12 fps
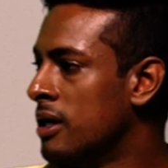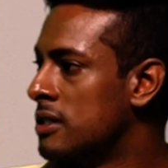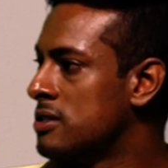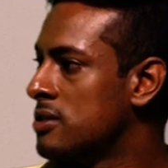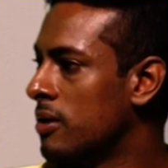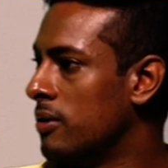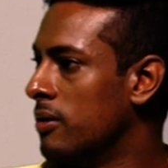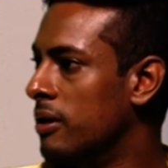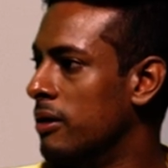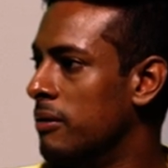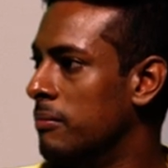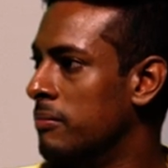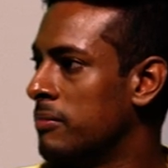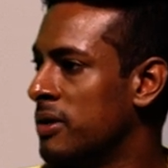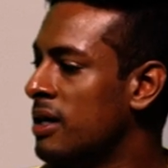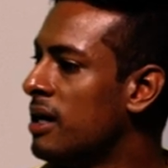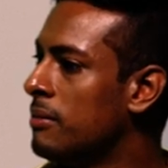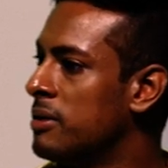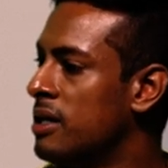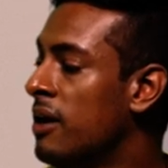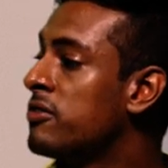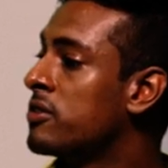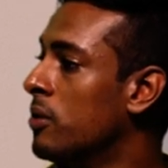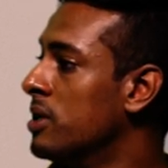So, yeah, I mean,
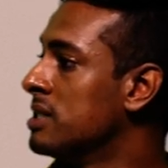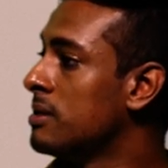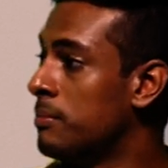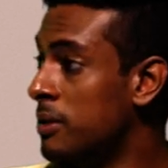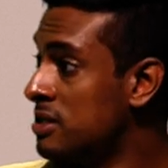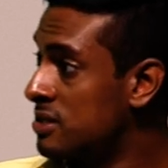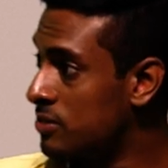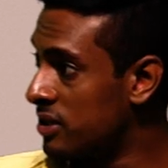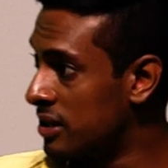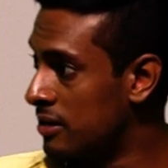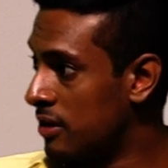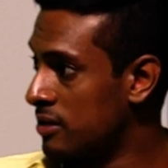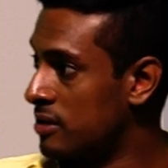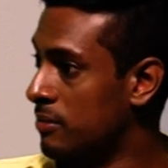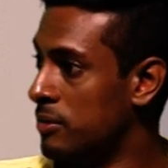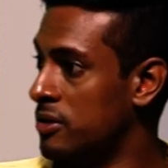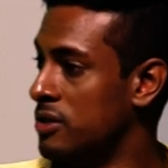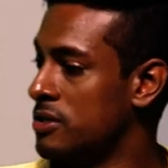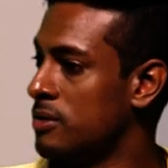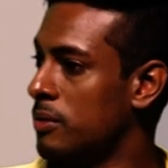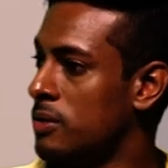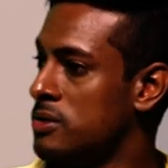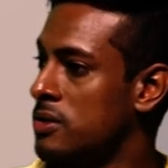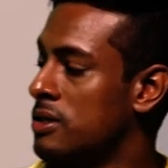I've grown as a person within entrepreneurship
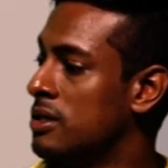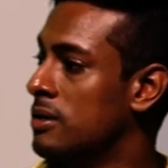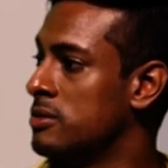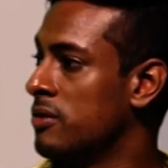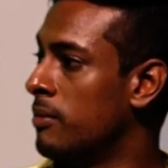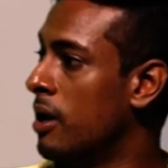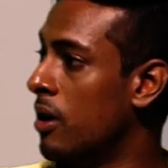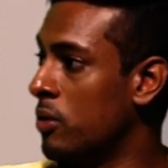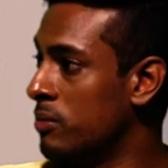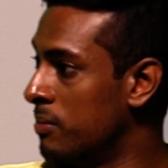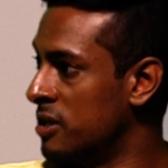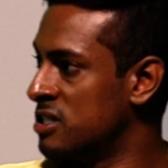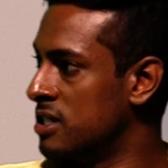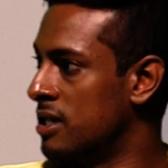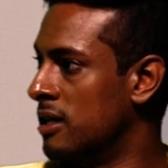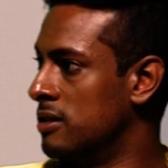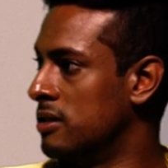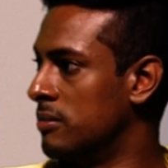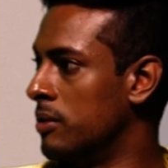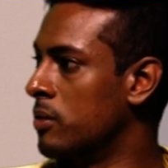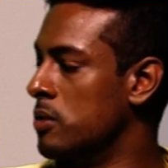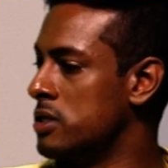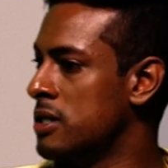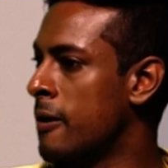also in terms of my own personality,
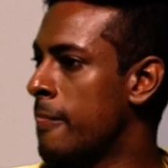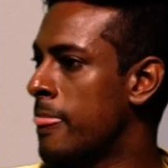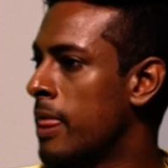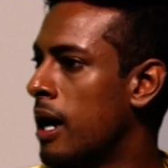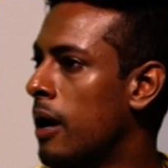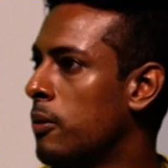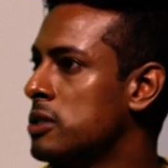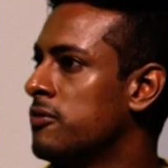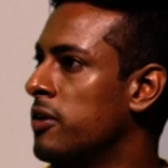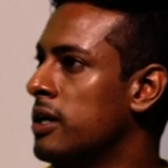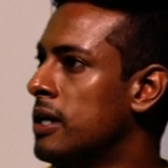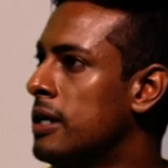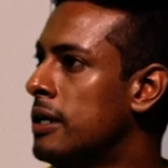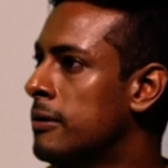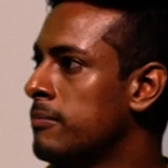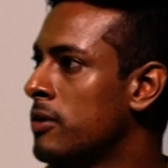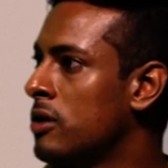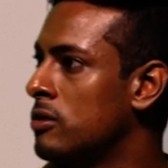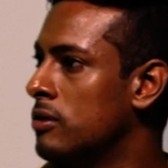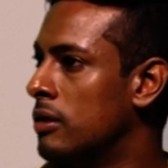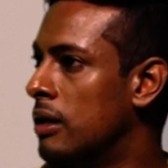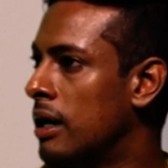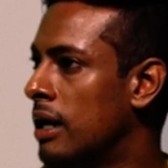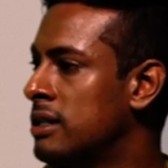because I was
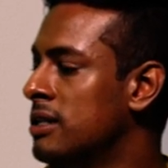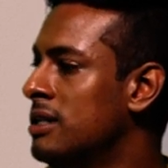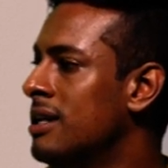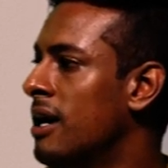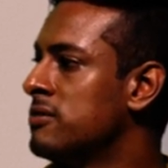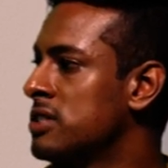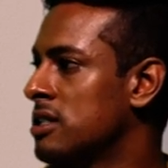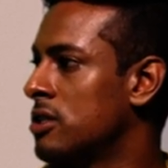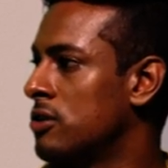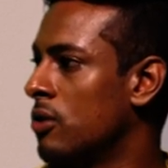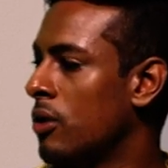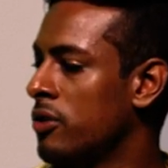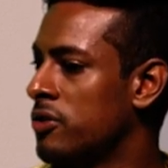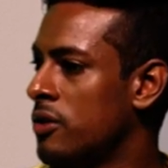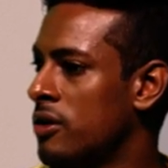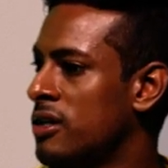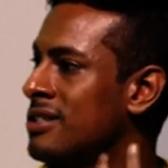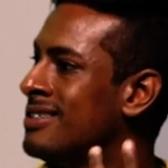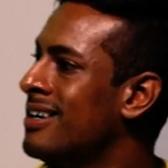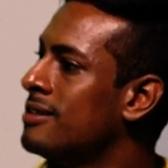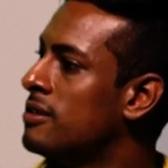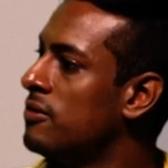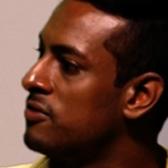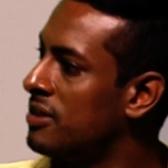I didn't have such an
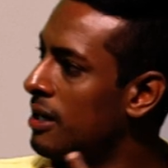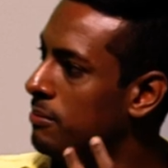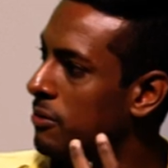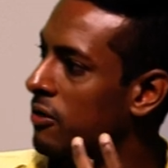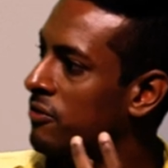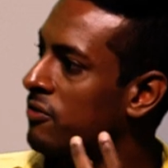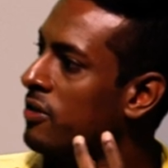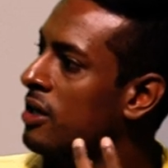authoritative type of,